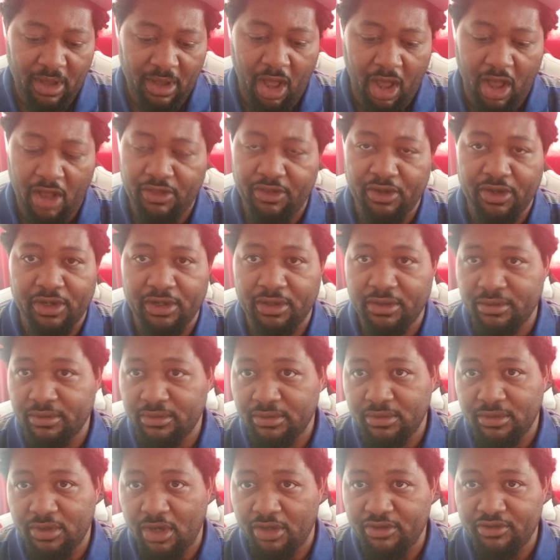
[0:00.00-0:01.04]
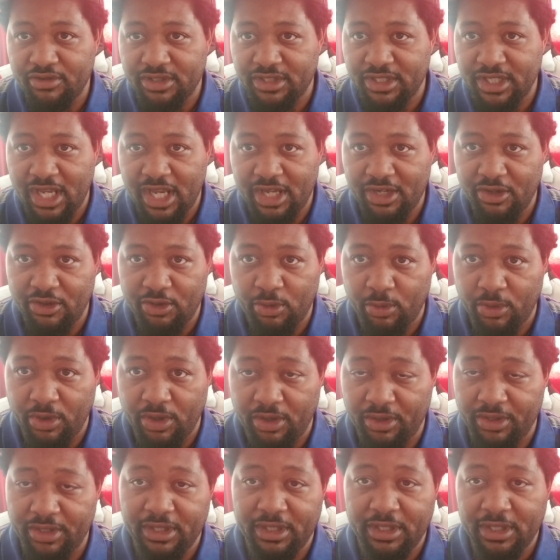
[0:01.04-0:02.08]
other countries in the
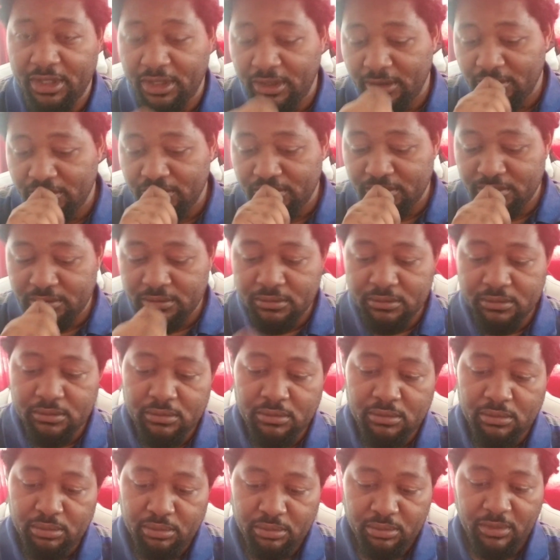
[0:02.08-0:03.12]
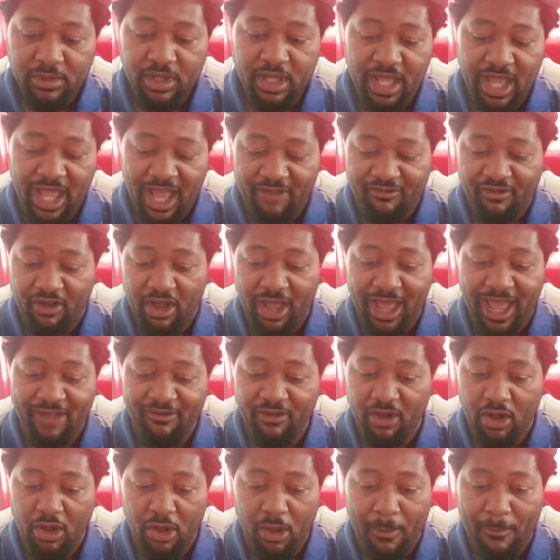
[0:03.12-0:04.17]
world have
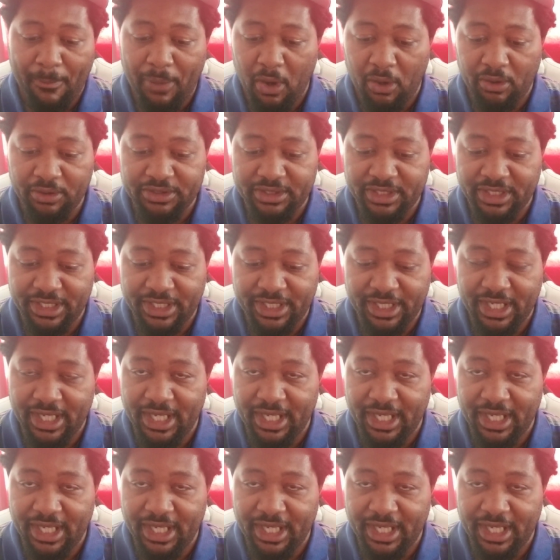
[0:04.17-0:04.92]
all posted